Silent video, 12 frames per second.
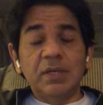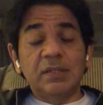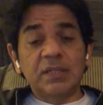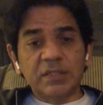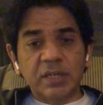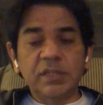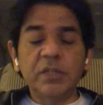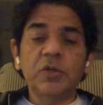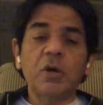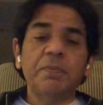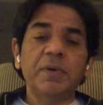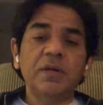There's another
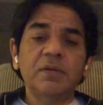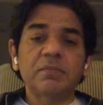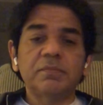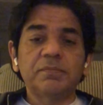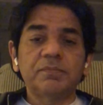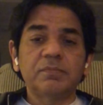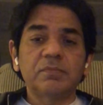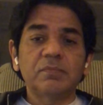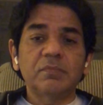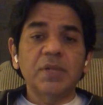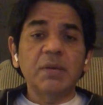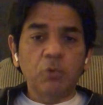topic,
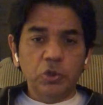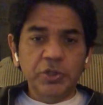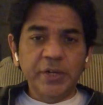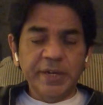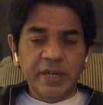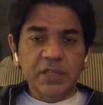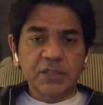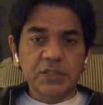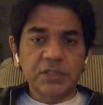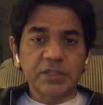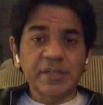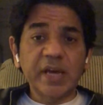emotional
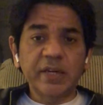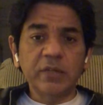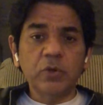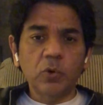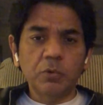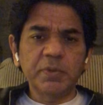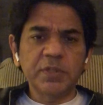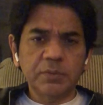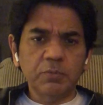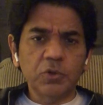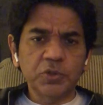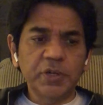intelligence, Daniel Goleman's
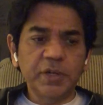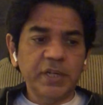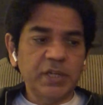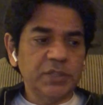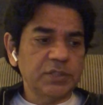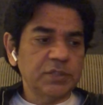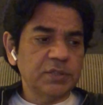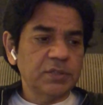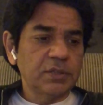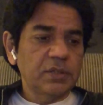emotional intelligence.